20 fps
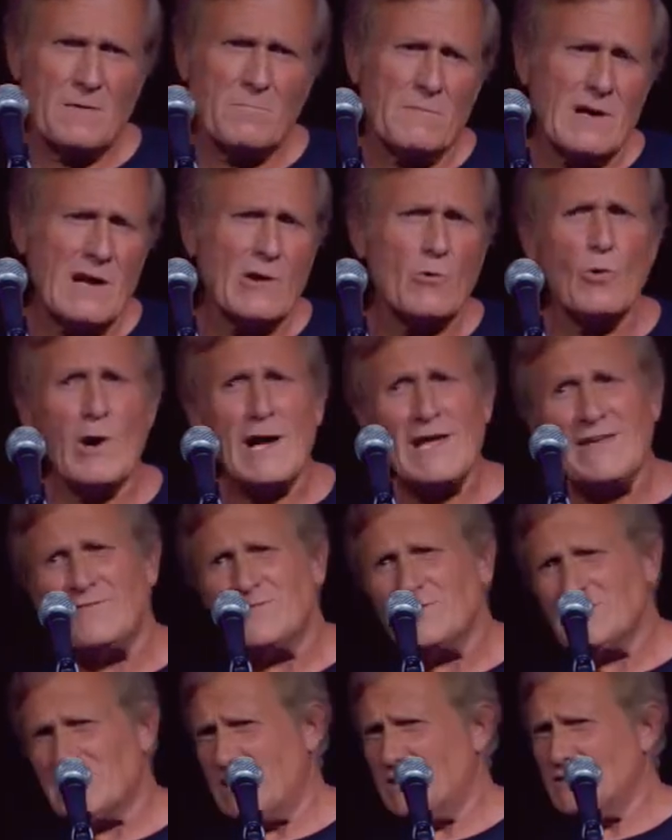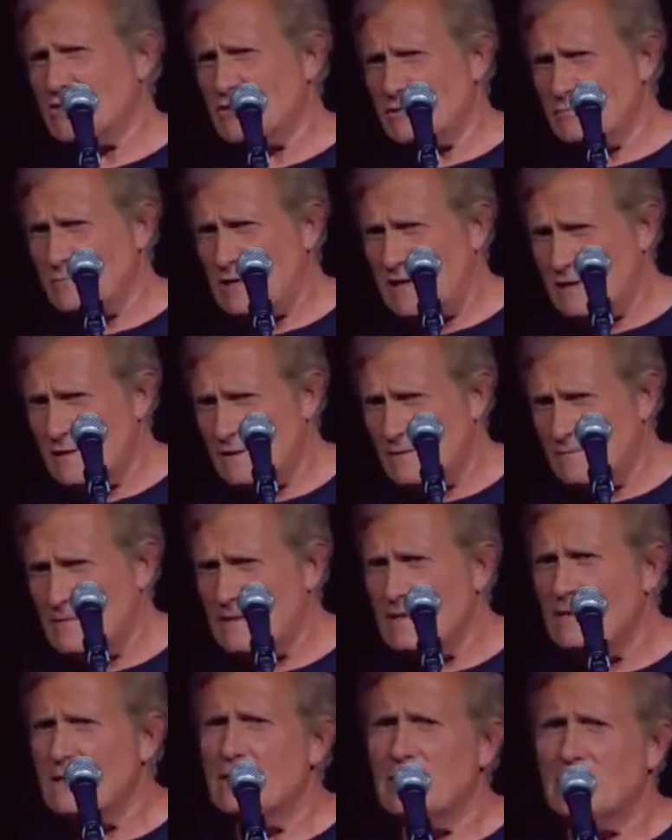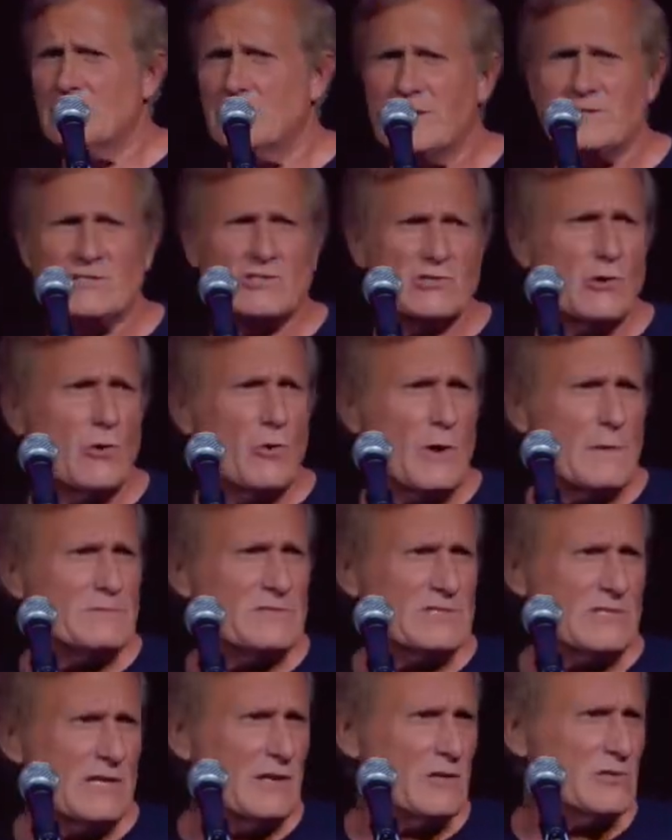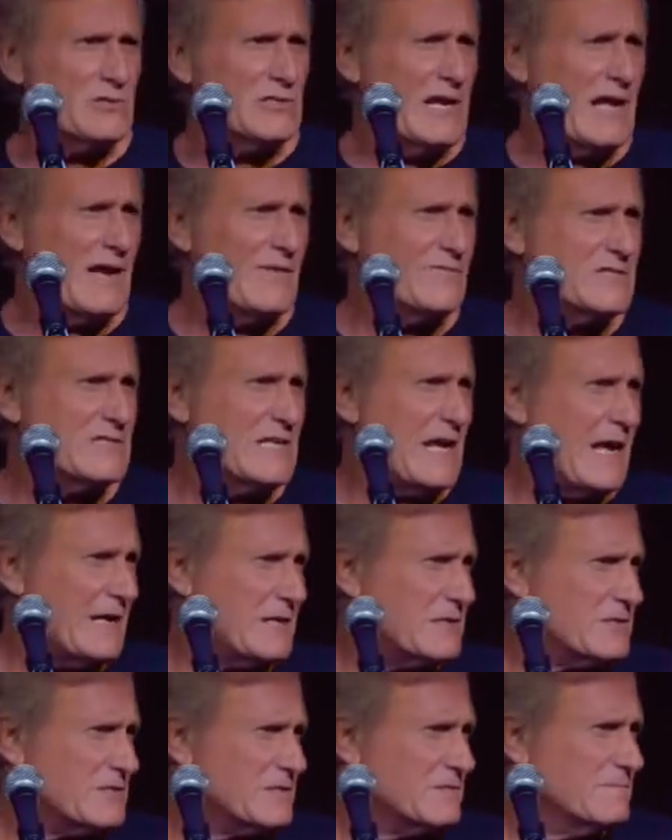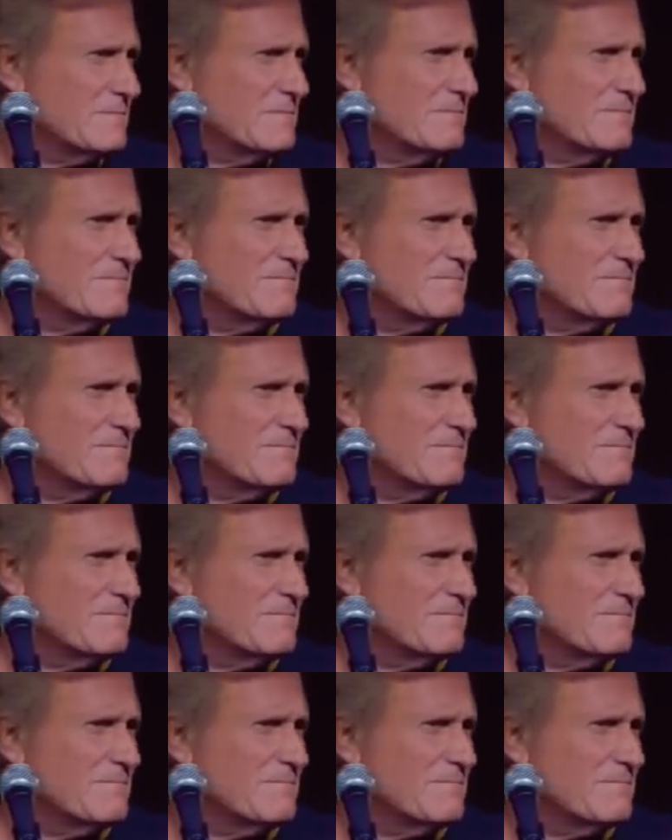My wife says to me, let's go upstairs and have sex.